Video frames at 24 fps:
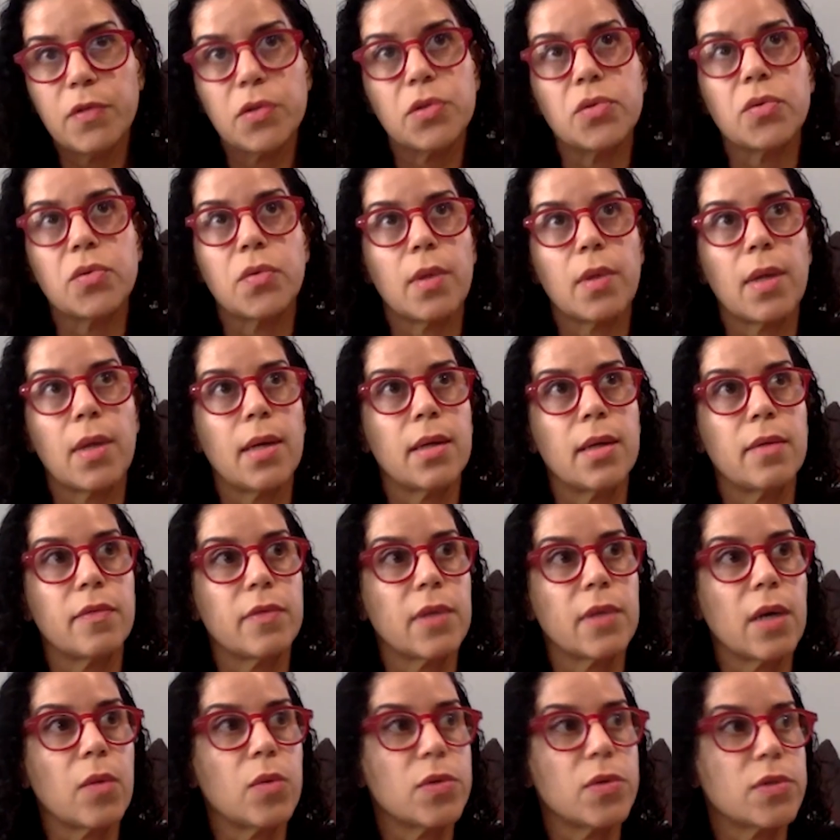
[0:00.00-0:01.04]
to do that
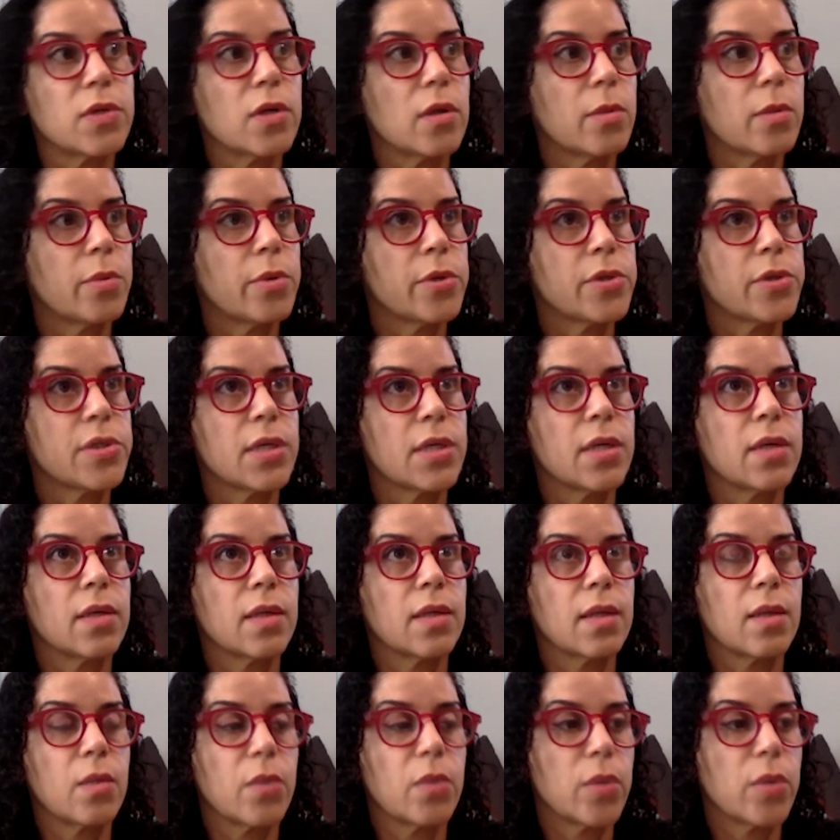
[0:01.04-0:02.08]
if that was an
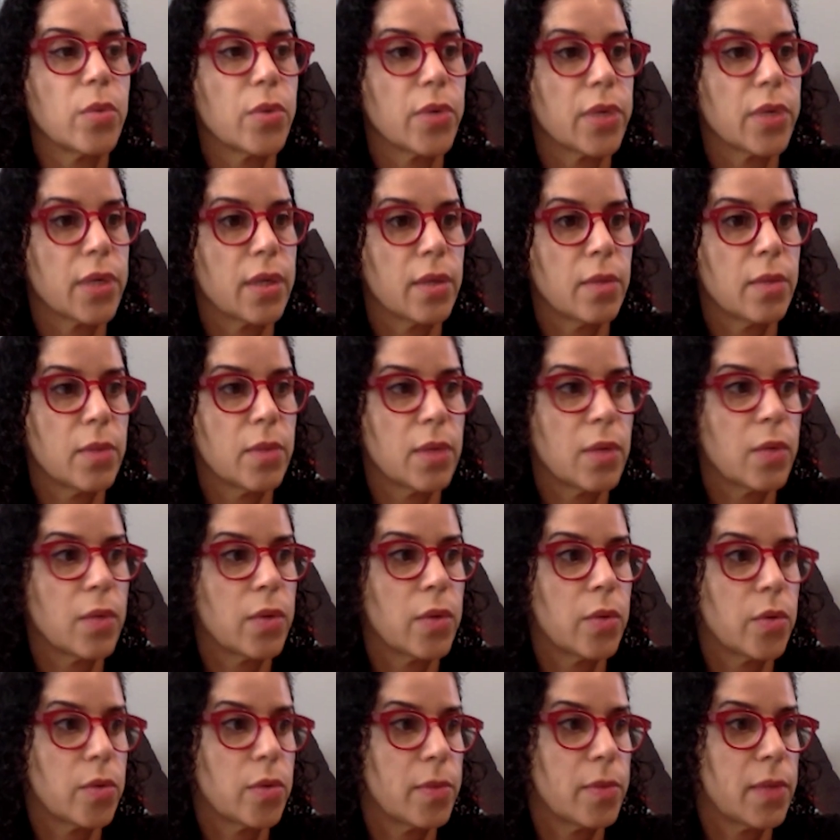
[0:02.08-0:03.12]
opportunity that we were given that
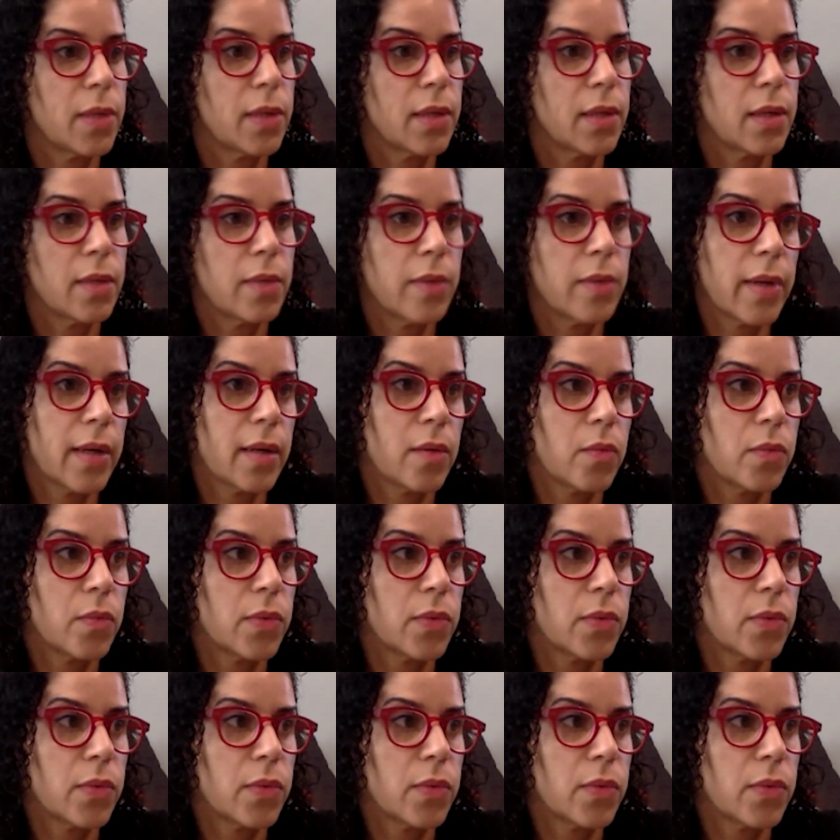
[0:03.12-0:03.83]
we would be given